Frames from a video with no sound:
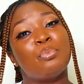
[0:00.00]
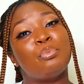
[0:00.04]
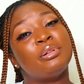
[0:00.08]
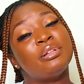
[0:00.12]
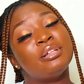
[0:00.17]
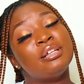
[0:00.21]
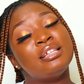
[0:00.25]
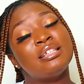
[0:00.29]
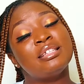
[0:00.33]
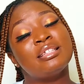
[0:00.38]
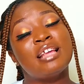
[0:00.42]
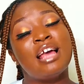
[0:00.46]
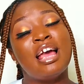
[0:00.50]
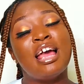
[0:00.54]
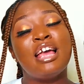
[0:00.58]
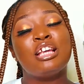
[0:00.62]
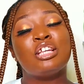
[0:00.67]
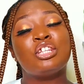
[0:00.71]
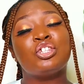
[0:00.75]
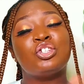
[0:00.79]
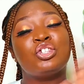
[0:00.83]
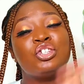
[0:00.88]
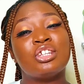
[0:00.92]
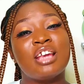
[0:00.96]
Please
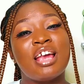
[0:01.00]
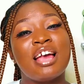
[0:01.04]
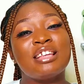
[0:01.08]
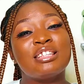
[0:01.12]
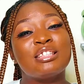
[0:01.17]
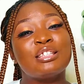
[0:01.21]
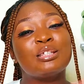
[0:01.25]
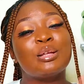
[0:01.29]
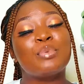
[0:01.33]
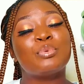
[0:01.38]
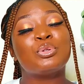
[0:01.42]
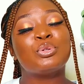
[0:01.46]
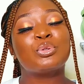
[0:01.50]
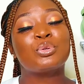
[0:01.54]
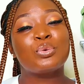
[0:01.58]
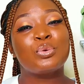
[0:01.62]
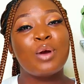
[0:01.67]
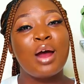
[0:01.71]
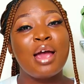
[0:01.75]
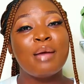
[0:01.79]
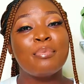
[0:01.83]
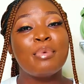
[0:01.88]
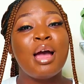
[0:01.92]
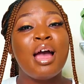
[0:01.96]
share,
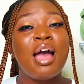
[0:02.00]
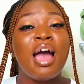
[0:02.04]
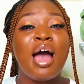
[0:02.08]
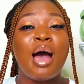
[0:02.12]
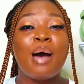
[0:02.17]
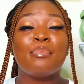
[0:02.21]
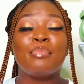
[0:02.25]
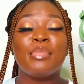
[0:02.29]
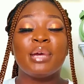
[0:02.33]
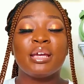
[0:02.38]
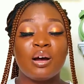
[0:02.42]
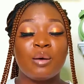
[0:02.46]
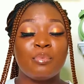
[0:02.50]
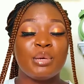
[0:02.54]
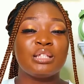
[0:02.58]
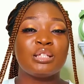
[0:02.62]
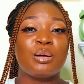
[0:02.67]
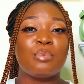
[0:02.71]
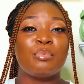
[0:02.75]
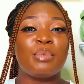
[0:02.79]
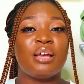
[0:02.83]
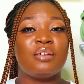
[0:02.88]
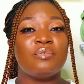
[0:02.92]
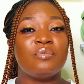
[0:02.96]
subscribe and make comments
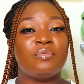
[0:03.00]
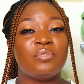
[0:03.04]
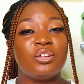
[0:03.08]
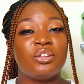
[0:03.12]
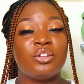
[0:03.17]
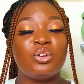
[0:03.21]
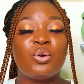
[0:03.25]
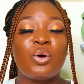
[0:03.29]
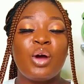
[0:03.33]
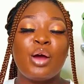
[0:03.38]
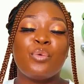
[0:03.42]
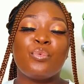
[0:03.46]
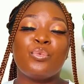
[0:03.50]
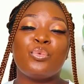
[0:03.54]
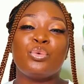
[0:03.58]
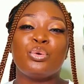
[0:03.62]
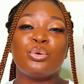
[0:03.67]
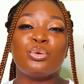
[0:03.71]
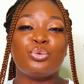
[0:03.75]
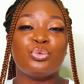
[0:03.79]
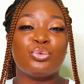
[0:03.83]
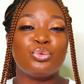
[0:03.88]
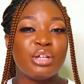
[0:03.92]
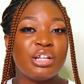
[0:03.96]
on my video. I would
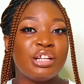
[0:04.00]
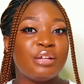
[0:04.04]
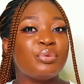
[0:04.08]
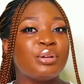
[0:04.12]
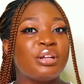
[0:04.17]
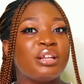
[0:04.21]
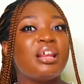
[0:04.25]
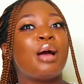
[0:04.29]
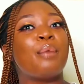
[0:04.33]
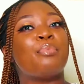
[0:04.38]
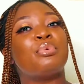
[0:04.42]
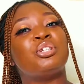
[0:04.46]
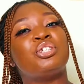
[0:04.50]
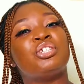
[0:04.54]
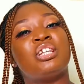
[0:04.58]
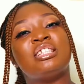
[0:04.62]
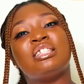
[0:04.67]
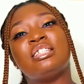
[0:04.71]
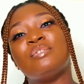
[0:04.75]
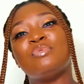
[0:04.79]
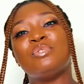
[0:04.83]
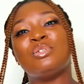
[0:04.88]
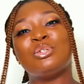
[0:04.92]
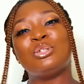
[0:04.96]
really appreciate
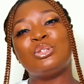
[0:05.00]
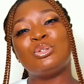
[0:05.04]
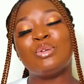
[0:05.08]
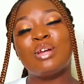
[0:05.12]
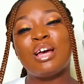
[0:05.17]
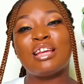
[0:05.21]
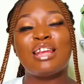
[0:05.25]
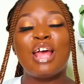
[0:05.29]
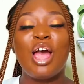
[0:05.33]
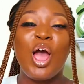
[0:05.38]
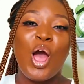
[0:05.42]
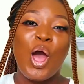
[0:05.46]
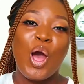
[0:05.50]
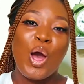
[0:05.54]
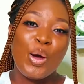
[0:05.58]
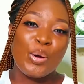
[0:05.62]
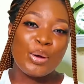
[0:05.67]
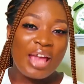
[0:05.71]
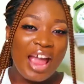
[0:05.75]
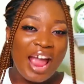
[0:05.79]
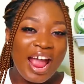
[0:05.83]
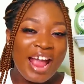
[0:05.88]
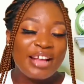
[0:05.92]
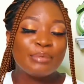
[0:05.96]
if you do that.
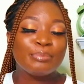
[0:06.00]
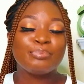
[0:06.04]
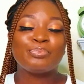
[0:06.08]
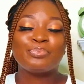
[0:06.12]
Okay,